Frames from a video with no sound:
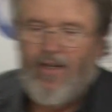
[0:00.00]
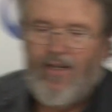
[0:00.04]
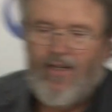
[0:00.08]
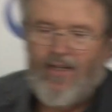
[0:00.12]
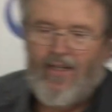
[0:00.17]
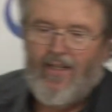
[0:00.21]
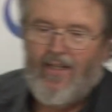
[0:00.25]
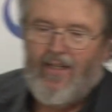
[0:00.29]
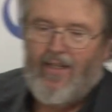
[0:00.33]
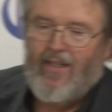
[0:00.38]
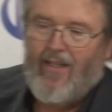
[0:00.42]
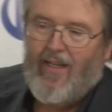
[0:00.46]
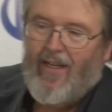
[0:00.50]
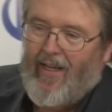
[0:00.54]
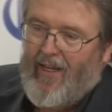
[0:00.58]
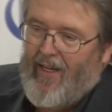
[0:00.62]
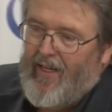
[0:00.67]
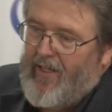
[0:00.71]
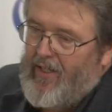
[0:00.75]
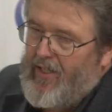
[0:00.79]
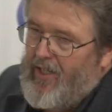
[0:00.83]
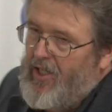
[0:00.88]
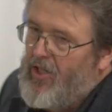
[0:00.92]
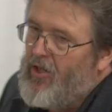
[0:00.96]
Uh,
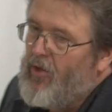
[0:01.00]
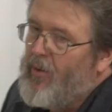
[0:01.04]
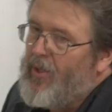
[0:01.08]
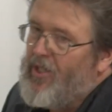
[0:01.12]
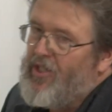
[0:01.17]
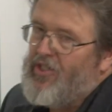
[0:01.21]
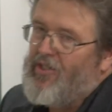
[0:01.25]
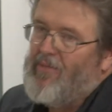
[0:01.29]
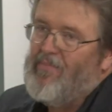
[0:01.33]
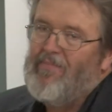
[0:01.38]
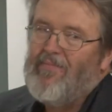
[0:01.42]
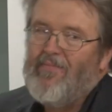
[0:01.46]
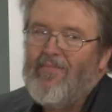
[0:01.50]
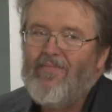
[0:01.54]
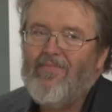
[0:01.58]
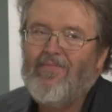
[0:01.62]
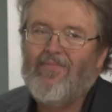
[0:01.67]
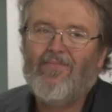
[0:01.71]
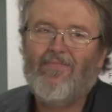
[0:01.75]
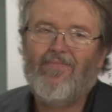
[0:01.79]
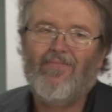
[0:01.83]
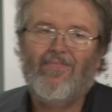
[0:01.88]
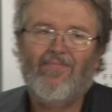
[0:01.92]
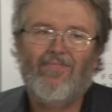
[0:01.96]
and egoism
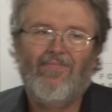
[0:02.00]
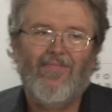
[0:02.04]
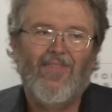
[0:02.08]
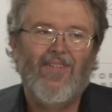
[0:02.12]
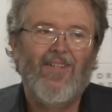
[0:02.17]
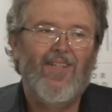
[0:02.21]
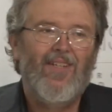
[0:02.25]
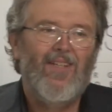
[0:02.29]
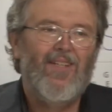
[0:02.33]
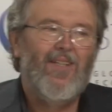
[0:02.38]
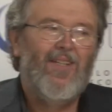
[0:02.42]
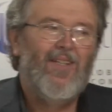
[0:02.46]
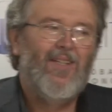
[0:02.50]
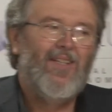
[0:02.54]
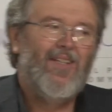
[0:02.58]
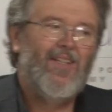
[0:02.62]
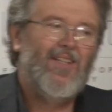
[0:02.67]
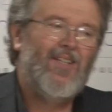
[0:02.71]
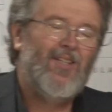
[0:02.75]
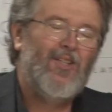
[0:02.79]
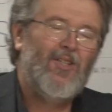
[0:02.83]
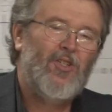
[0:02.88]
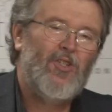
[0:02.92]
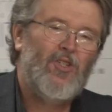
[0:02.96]

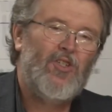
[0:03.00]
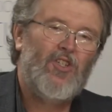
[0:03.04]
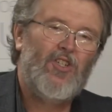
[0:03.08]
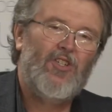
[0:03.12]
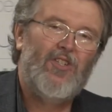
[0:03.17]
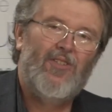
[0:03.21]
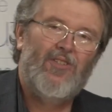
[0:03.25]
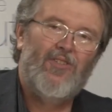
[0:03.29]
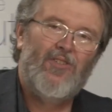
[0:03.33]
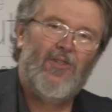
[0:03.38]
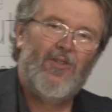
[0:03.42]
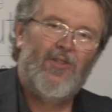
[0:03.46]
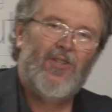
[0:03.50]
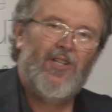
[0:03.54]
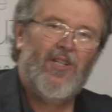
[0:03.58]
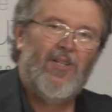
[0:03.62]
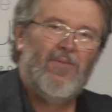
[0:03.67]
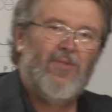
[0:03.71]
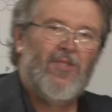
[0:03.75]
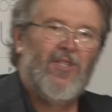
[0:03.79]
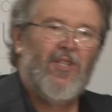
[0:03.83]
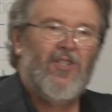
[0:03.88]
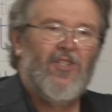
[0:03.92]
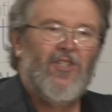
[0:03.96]
is,
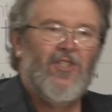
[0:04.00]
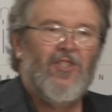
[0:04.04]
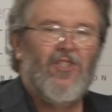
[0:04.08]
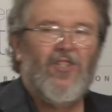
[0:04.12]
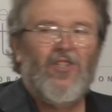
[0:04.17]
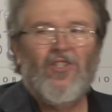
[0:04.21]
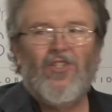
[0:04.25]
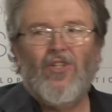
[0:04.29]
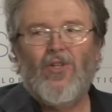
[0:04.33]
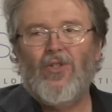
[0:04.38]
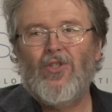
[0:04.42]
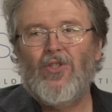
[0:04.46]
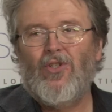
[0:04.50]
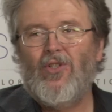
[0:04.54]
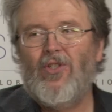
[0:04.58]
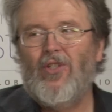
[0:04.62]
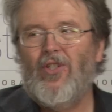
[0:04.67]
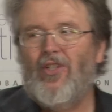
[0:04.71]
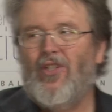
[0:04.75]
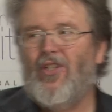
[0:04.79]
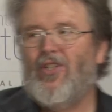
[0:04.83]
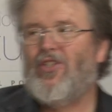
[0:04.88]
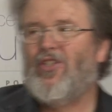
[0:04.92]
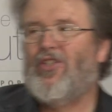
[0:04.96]
Durkheim says, it's a social
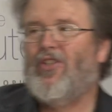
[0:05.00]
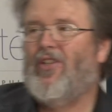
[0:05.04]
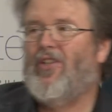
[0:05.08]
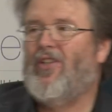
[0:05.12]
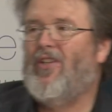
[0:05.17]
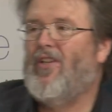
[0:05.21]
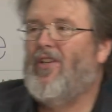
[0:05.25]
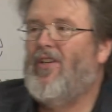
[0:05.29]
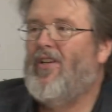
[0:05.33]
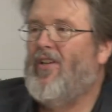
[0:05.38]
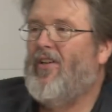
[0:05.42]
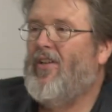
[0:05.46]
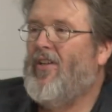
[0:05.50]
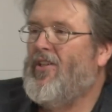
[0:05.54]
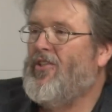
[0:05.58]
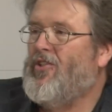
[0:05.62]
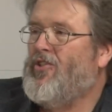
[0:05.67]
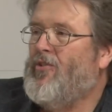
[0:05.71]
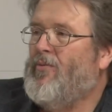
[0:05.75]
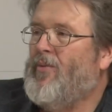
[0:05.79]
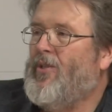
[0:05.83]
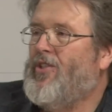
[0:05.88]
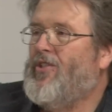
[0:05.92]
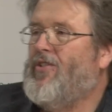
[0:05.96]
condition,
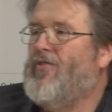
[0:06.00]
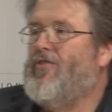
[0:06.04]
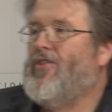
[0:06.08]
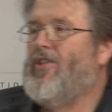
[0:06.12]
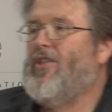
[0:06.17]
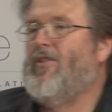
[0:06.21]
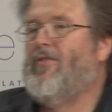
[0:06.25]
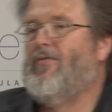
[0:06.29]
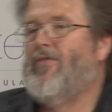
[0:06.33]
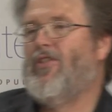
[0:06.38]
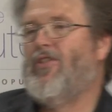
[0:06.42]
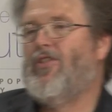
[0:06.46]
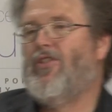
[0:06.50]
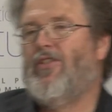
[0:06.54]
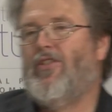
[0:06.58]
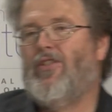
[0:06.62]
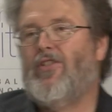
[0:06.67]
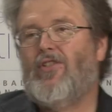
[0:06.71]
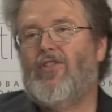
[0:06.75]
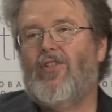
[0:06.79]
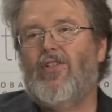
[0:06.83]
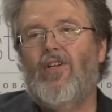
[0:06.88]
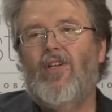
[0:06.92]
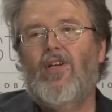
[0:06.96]
not so much of
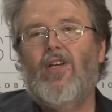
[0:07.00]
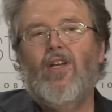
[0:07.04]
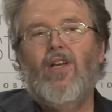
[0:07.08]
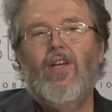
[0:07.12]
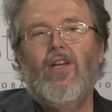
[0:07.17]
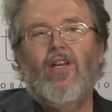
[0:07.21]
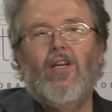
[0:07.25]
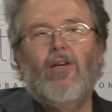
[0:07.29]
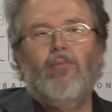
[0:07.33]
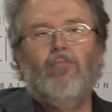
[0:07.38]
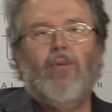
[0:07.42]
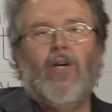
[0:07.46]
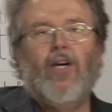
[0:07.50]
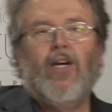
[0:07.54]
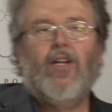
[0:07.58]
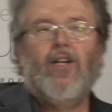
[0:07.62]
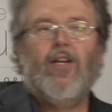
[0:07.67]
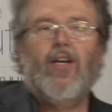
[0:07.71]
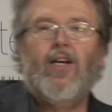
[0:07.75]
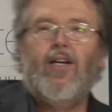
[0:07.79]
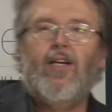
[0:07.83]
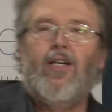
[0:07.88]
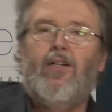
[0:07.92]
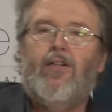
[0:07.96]
selfishness,
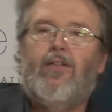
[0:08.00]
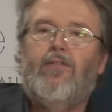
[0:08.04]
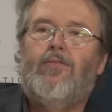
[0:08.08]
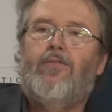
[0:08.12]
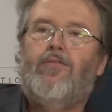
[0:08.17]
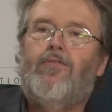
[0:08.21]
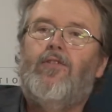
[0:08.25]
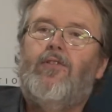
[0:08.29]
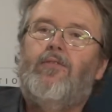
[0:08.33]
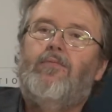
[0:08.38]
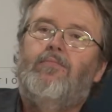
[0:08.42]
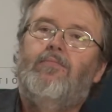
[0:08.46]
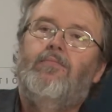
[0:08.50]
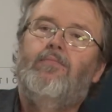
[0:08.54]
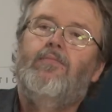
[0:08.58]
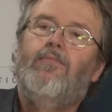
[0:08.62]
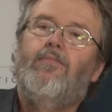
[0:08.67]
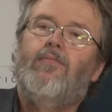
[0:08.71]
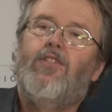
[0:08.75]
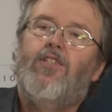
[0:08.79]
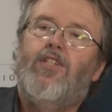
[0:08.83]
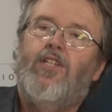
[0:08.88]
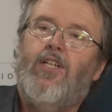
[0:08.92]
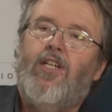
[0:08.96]
but of
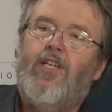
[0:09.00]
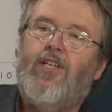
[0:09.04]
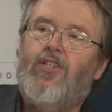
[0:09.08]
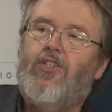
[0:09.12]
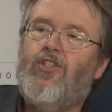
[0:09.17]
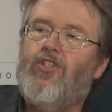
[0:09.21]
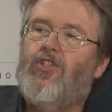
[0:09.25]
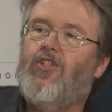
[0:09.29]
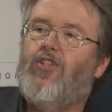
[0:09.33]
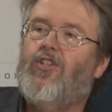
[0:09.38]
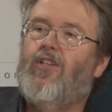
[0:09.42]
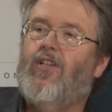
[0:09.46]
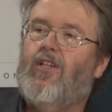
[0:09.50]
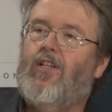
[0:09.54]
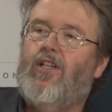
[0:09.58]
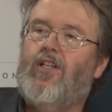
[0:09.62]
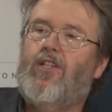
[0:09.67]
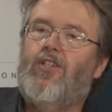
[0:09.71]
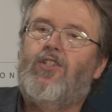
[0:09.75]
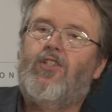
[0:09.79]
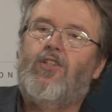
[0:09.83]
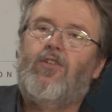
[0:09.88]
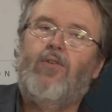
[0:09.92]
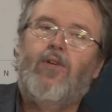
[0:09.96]

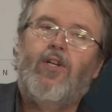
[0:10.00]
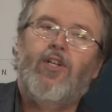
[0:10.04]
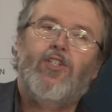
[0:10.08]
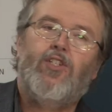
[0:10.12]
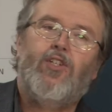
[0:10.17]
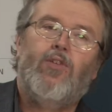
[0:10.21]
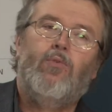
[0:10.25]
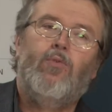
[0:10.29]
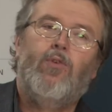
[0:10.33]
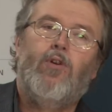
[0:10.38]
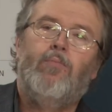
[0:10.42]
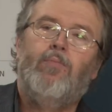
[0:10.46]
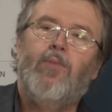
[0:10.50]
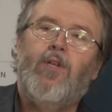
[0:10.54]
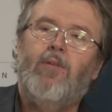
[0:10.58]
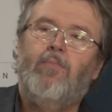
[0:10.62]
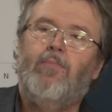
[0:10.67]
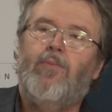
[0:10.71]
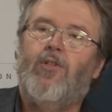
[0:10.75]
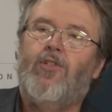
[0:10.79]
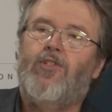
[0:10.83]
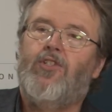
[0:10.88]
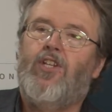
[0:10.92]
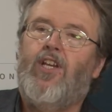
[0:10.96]
disintegration, where
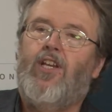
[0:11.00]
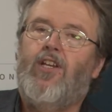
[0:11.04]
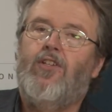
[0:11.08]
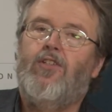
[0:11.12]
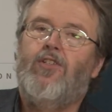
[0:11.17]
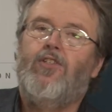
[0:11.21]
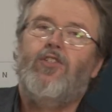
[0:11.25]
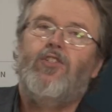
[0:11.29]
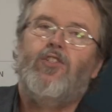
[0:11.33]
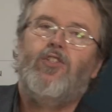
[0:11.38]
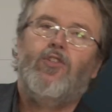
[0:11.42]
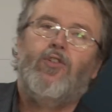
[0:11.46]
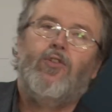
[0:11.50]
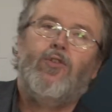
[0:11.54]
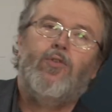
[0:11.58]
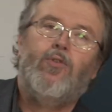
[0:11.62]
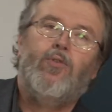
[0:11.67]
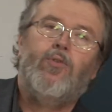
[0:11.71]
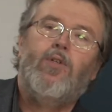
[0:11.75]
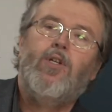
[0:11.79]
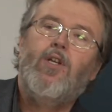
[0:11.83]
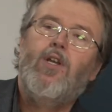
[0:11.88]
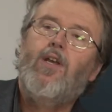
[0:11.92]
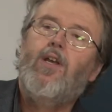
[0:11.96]
people tend
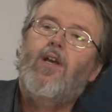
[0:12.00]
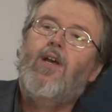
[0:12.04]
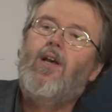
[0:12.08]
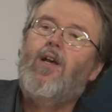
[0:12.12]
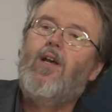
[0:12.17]
to